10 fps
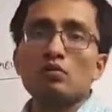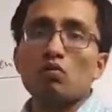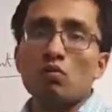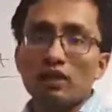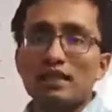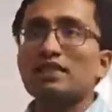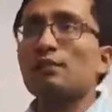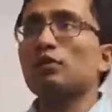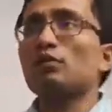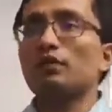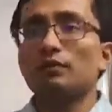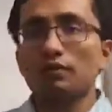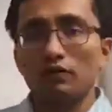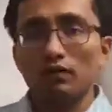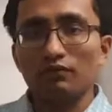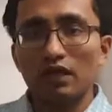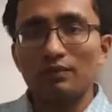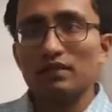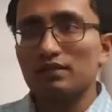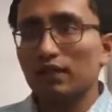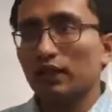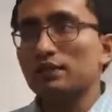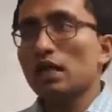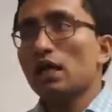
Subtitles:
So what has happened over a period of time is this,